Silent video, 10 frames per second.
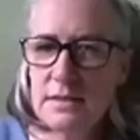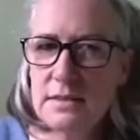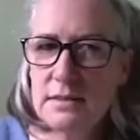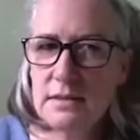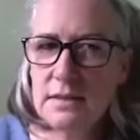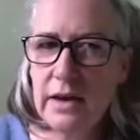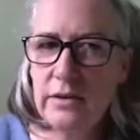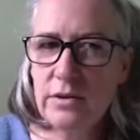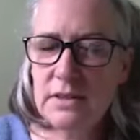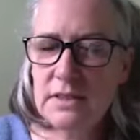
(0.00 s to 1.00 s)
does
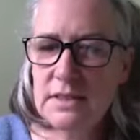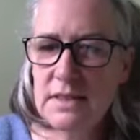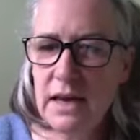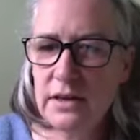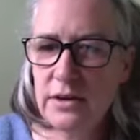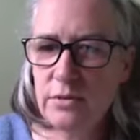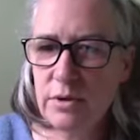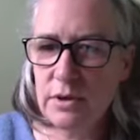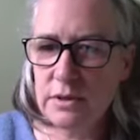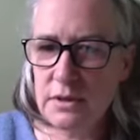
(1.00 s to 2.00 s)
hay does hay go
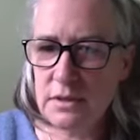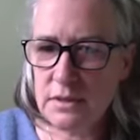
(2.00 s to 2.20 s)
rotten?